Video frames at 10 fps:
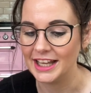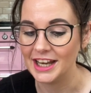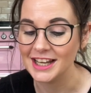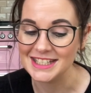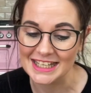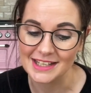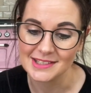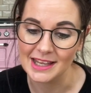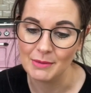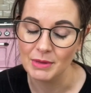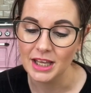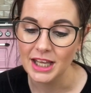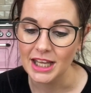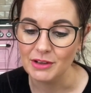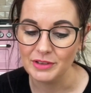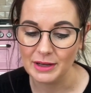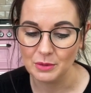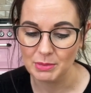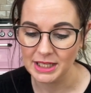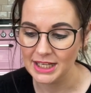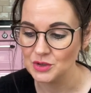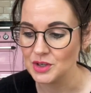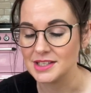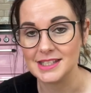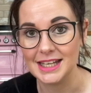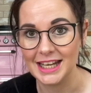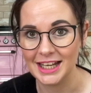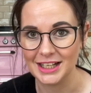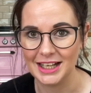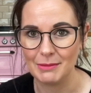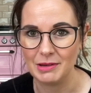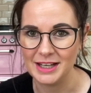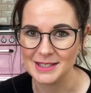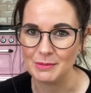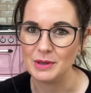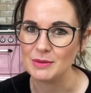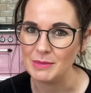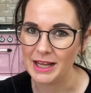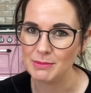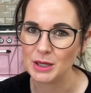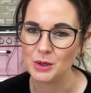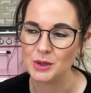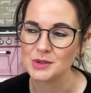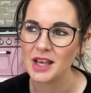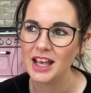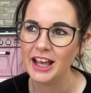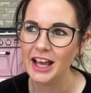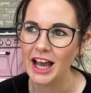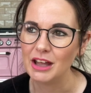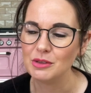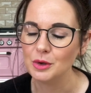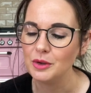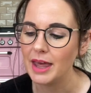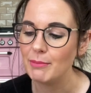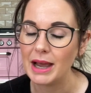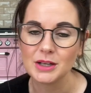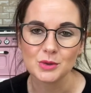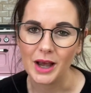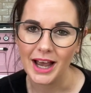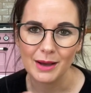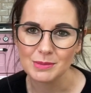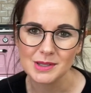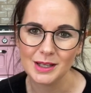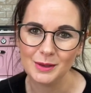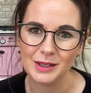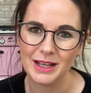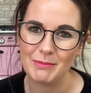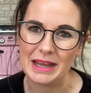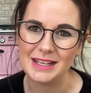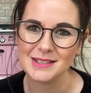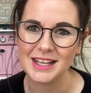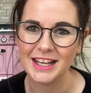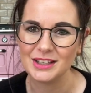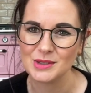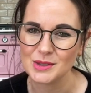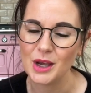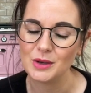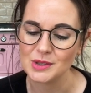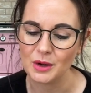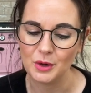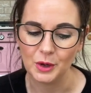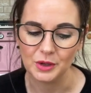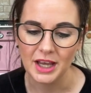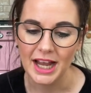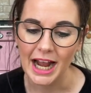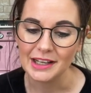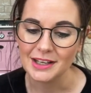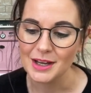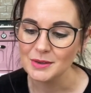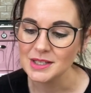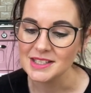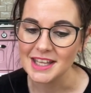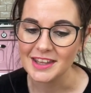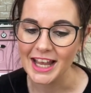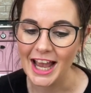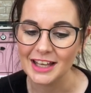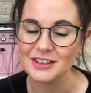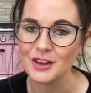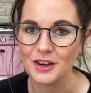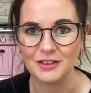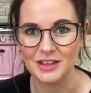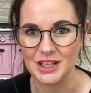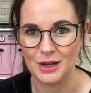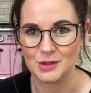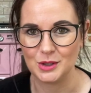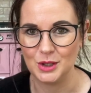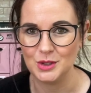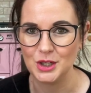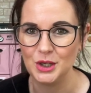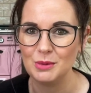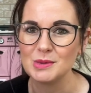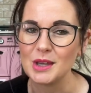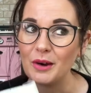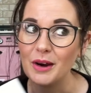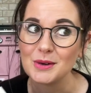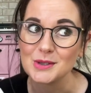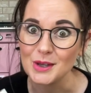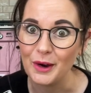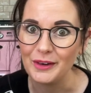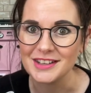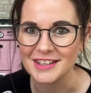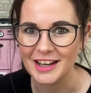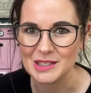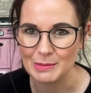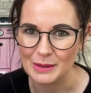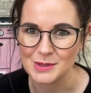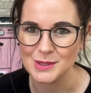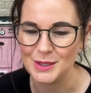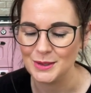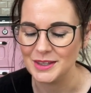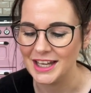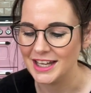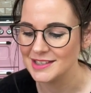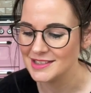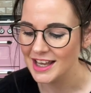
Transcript: and I did ask them if they would be interested in collaborating with me, because I thought their bags were absolutely amazing, so good. And I noticed that they hadn't got any videos on YouTube, so I was so excited to be able to do this.